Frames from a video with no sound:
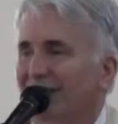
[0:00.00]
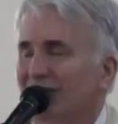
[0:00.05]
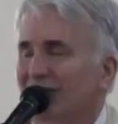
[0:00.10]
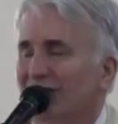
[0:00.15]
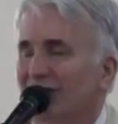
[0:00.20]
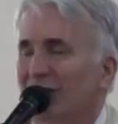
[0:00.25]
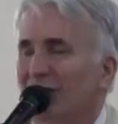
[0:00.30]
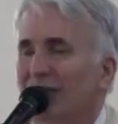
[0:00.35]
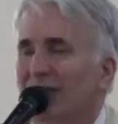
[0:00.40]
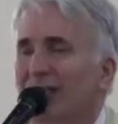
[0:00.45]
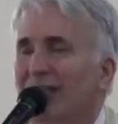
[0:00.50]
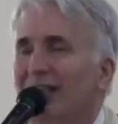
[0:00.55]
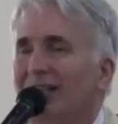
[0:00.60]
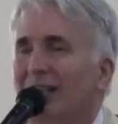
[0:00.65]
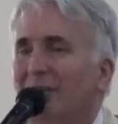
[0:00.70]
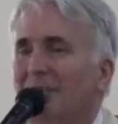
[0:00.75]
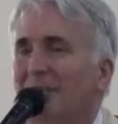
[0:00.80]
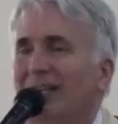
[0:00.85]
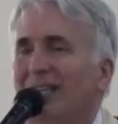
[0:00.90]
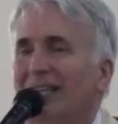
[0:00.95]
So that in
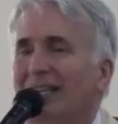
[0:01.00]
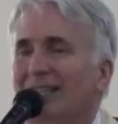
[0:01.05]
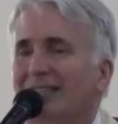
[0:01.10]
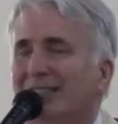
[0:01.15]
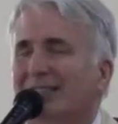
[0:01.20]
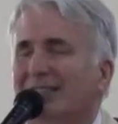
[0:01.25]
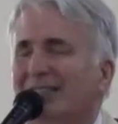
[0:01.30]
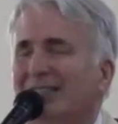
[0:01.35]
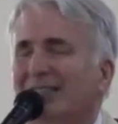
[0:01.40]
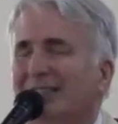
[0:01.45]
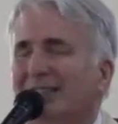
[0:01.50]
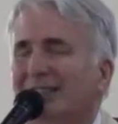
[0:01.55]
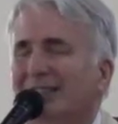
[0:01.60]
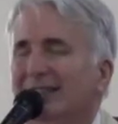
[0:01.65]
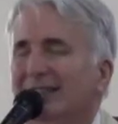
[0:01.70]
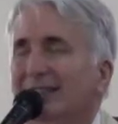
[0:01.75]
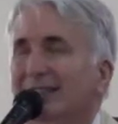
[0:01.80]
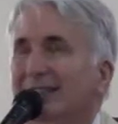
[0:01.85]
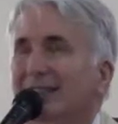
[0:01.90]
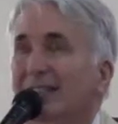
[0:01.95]
a place
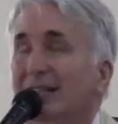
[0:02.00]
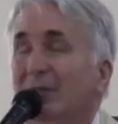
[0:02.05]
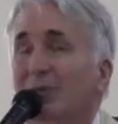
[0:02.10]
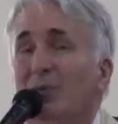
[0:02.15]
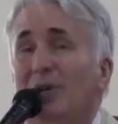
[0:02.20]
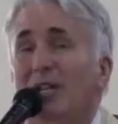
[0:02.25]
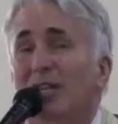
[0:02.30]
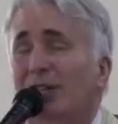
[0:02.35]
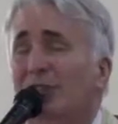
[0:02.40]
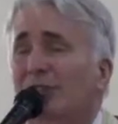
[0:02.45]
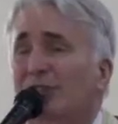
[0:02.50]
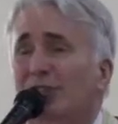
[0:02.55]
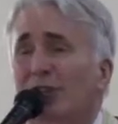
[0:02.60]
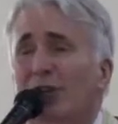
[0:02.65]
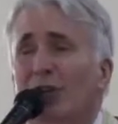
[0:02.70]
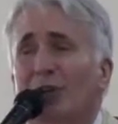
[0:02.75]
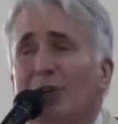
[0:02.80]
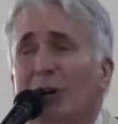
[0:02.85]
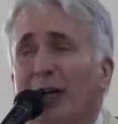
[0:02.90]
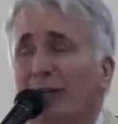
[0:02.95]
that we are
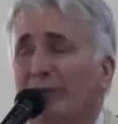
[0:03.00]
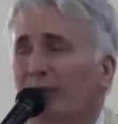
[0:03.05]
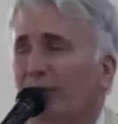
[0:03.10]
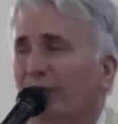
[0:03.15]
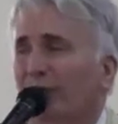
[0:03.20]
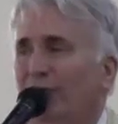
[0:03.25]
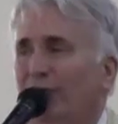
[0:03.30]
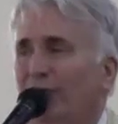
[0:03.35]
so grateful